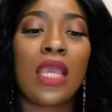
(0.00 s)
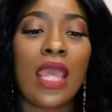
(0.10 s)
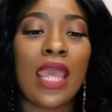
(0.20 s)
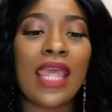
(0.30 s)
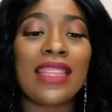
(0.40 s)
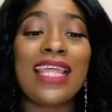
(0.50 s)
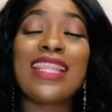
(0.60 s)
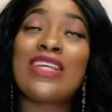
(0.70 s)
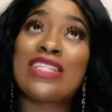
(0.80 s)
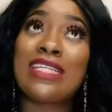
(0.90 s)
And then
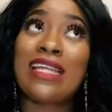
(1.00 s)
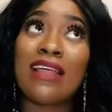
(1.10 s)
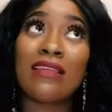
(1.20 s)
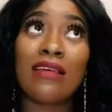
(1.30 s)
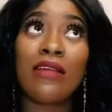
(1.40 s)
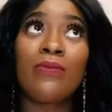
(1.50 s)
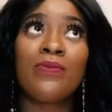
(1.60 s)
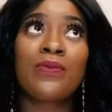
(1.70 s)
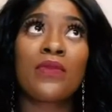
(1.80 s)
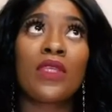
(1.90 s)
there's another
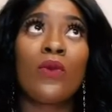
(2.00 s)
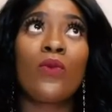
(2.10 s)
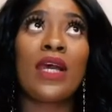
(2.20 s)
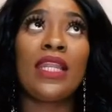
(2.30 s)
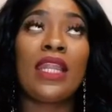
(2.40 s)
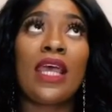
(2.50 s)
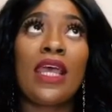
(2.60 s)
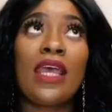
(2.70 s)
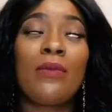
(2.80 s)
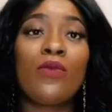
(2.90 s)
one
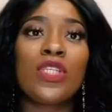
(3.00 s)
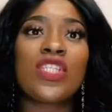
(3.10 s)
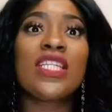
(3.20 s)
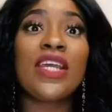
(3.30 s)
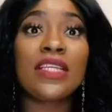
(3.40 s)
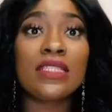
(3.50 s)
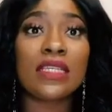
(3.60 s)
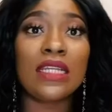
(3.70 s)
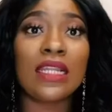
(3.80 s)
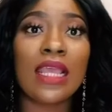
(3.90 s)
which is
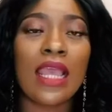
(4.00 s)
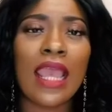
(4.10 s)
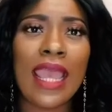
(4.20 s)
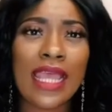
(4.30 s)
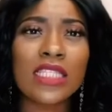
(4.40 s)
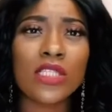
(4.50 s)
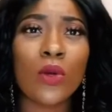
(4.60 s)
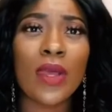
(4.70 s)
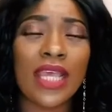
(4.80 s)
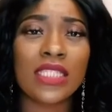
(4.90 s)
Nursing
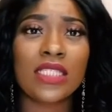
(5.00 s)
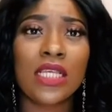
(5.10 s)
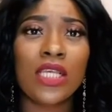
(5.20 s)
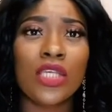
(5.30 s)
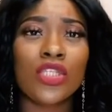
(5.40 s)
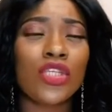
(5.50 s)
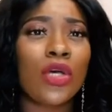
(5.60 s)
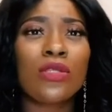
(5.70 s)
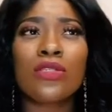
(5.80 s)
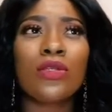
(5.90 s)
SOS. She
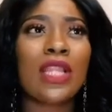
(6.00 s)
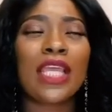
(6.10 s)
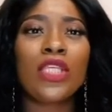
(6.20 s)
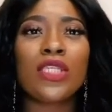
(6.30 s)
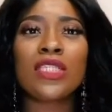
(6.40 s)
also like uses